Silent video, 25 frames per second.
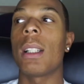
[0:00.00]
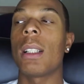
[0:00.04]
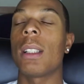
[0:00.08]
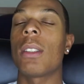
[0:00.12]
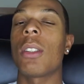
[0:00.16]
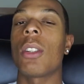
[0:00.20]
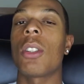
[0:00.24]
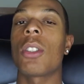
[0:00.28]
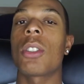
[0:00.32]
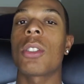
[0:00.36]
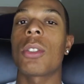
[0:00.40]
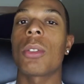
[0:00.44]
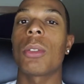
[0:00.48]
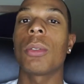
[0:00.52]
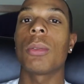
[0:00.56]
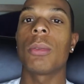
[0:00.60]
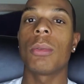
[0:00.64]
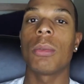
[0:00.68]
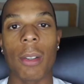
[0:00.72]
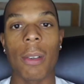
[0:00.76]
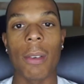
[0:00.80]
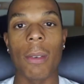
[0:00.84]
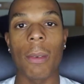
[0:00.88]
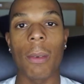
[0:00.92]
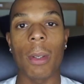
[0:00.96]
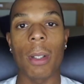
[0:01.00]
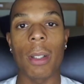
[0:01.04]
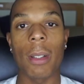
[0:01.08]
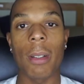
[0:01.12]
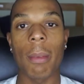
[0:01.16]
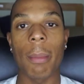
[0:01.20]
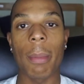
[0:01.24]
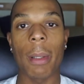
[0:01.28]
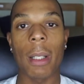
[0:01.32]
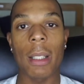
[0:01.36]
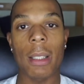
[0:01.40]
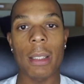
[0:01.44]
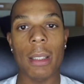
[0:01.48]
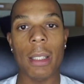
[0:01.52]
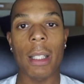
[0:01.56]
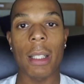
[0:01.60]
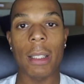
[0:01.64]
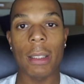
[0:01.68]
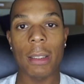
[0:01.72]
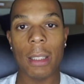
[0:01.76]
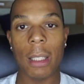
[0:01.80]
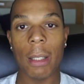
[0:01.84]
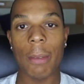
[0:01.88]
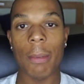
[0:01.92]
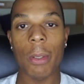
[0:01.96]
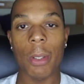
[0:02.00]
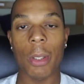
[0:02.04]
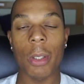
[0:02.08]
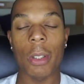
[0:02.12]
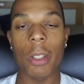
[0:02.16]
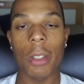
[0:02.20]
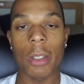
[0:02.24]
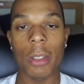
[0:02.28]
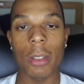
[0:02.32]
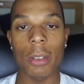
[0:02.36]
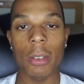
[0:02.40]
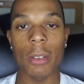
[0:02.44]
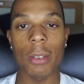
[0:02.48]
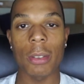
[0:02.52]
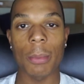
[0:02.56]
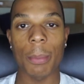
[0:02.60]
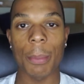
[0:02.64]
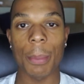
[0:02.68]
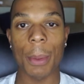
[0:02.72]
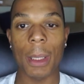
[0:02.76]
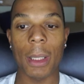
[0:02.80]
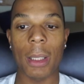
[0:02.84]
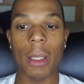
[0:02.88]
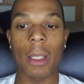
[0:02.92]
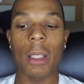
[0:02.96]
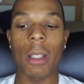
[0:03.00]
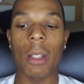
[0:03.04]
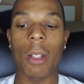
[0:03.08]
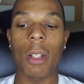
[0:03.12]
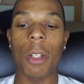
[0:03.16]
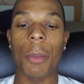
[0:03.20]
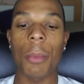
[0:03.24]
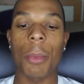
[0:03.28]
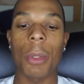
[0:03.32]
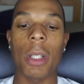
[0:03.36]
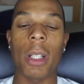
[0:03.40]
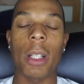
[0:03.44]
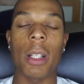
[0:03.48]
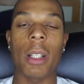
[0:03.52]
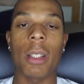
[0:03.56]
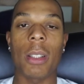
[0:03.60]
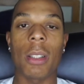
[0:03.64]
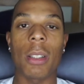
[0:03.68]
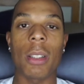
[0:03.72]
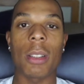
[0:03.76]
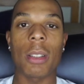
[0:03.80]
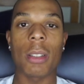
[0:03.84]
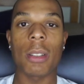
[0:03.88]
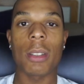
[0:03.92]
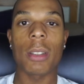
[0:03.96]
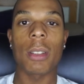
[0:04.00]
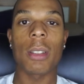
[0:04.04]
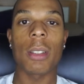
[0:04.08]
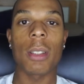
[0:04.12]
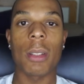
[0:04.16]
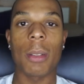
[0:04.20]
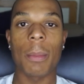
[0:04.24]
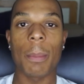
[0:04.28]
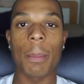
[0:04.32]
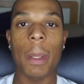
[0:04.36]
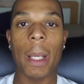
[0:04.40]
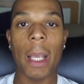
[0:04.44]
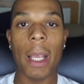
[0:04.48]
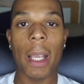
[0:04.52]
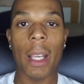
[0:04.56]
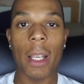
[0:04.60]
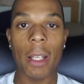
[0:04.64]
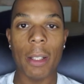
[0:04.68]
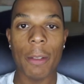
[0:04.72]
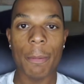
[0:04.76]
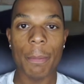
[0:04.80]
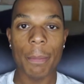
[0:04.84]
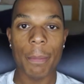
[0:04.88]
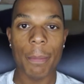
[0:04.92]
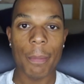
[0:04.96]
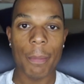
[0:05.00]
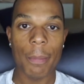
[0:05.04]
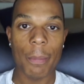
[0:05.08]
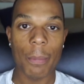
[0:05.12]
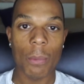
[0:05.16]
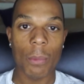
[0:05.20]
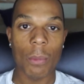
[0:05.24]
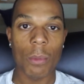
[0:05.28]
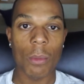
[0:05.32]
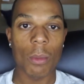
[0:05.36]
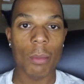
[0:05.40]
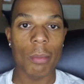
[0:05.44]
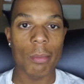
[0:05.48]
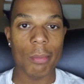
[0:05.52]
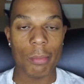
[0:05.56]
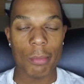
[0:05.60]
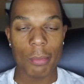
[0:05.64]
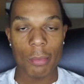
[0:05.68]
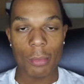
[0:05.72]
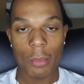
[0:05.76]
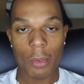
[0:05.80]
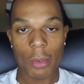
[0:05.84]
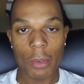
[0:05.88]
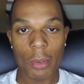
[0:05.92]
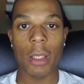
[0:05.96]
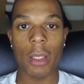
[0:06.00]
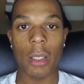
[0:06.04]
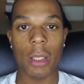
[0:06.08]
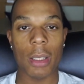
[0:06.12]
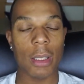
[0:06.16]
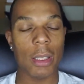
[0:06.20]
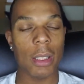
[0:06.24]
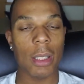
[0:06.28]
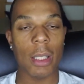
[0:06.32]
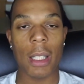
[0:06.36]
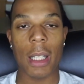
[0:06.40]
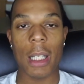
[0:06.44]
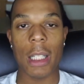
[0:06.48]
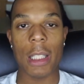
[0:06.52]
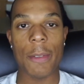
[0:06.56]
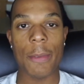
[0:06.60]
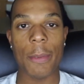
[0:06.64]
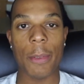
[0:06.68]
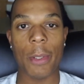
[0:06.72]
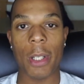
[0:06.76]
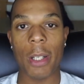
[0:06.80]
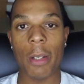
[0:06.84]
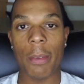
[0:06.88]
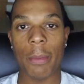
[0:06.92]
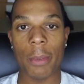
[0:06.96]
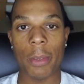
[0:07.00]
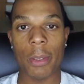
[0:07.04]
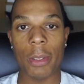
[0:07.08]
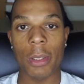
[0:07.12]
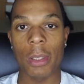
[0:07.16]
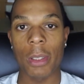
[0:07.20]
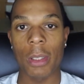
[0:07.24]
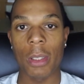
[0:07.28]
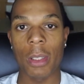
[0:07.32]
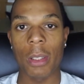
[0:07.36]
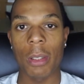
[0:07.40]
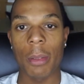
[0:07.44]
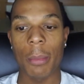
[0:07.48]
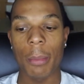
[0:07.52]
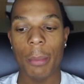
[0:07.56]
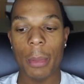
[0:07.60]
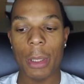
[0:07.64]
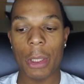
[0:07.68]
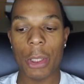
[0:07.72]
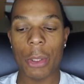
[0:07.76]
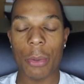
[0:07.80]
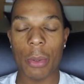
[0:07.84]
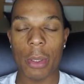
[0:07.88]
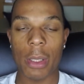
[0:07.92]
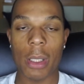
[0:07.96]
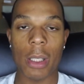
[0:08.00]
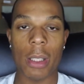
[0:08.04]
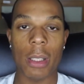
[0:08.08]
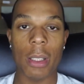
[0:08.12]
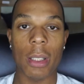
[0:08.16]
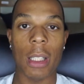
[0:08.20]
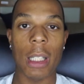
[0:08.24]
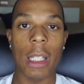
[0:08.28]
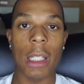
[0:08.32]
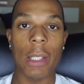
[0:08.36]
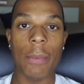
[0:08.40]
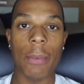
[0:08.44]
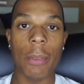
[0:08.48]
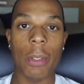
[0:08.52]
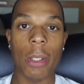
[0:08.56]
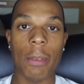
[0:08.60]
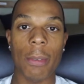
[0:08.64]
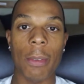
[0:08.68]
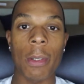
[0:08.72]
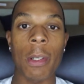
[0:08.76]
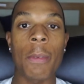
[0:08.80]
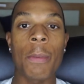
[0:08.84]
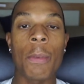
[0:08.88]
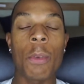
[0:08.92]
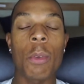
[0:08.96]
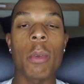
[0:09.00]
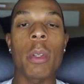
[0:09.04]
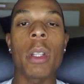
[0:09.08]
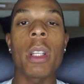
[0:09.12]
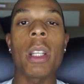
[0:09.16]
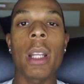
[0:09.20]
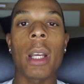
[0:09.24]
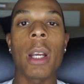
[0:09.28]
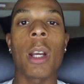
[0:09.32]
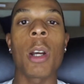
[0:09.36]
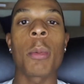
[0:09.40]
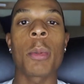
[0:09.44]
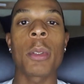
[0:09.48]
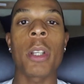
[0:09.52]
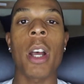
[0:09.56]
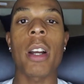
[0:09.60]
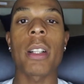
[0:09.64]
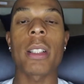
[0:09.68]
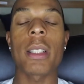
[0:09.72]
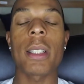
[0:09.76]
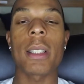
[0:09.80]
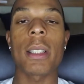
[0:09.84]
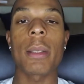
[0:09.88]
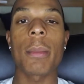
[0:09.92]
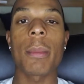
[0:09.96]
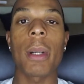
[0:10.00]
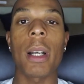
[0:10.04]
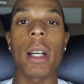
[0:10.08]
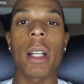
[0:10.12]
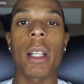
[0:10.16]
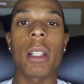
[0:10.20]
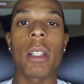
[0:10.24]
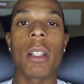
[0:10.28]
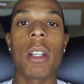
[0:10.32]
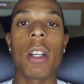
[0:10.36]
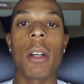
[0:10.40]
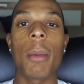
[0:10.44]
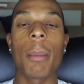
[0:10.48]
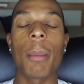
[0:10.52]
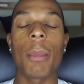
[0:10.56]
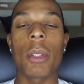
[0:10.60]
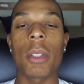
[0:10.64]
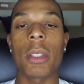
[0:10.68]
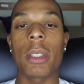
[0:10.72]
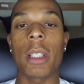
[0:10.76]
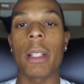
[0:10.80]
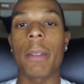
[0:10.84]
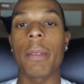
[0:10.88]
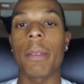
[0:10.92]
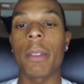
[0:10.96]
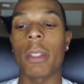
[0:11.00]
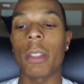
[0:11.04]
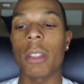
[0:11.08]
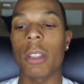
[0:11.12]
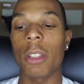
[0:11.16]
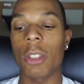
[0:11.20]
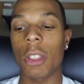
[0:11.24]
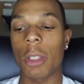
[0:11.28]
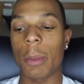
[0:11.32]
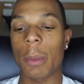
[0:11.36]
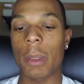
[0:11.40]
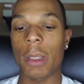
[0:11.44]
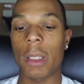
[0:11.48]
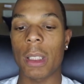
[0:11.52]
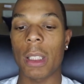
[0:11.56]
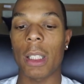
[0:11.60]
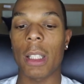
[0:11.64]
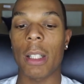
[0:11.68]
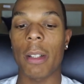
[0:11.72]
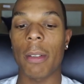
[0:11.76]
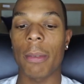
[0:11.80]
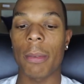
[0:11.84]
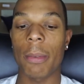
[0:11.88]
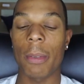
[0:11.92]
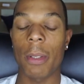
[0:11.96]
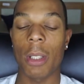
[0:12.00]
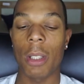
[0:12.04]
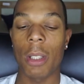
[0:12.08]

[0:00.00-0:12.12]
And also, one of the biggest things that I've learned being in the Army, that pain doesn't last forever. Misery doesn't last forever. If you need help, talk to somebody. Most definitely, you know what I'm saying?